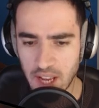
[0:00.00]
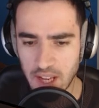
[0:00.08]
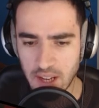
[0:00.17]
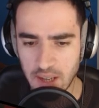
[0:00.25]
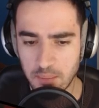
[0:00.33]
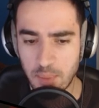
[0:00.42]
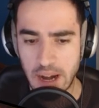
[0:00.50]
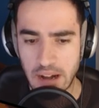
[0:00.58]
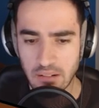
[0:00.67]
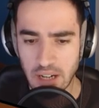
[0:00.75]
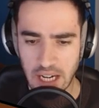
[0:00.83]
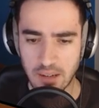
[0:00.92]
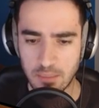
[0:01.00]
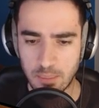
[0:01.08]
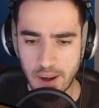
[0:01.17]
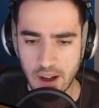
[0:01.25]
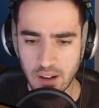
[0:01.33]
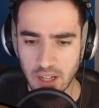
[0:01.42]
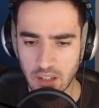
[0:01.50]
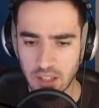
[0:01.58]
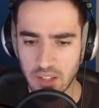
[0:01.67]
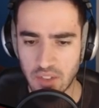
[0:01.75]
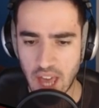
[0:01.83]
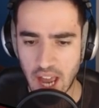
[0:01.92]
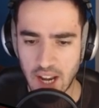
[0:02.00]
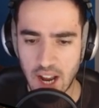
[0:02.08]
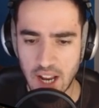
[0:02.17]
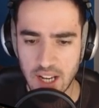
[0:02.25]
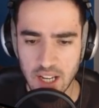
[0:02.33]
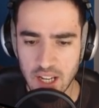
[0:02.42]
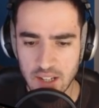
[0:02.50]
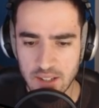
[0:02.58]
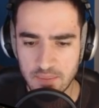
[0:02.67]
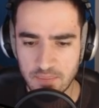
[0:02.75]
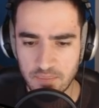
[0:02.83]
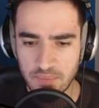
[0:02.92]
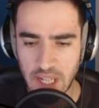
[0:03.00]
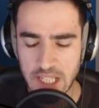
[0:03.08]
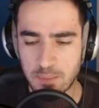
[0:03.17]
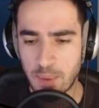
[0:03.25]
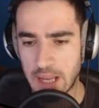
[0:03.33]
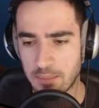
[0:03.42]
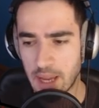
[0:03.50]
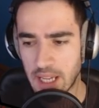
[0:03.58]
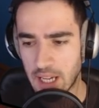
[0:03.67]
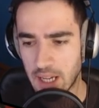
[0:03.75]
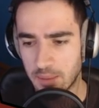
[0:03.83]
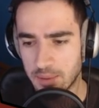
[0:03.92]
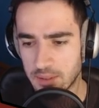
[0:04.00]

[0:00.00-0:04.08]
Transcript: and, and barely. Barely, look at that. I, that's bad makeup.